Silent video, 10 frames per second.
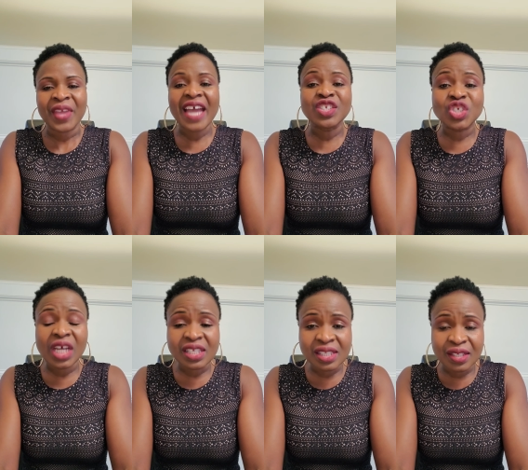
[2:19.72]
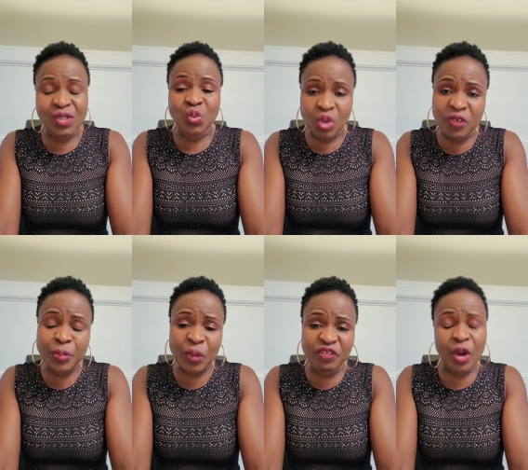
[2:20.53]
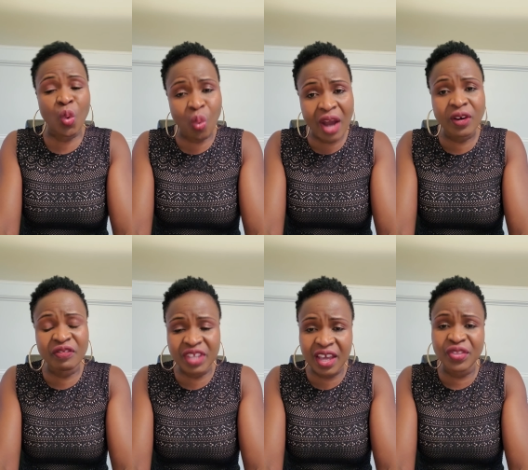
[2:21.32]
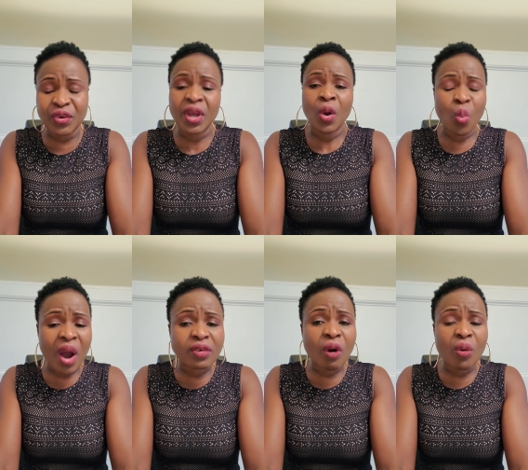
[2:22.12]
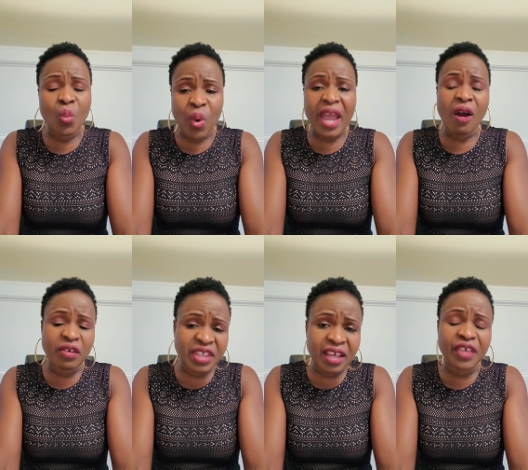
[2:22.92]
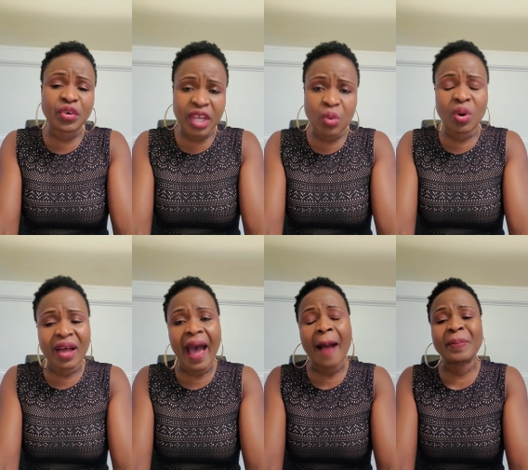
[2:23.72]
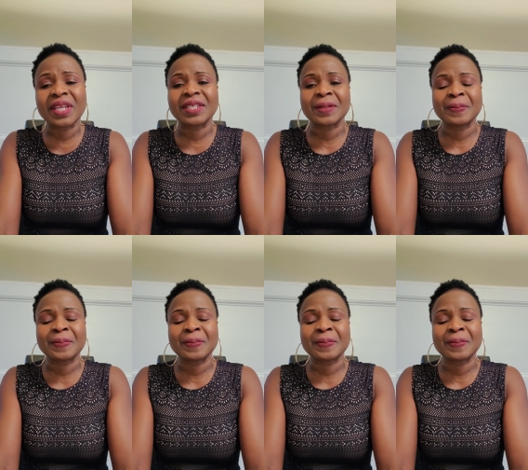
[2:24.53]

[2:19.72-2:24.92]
And justice will prevail one of the other, one way or the other, it will happen.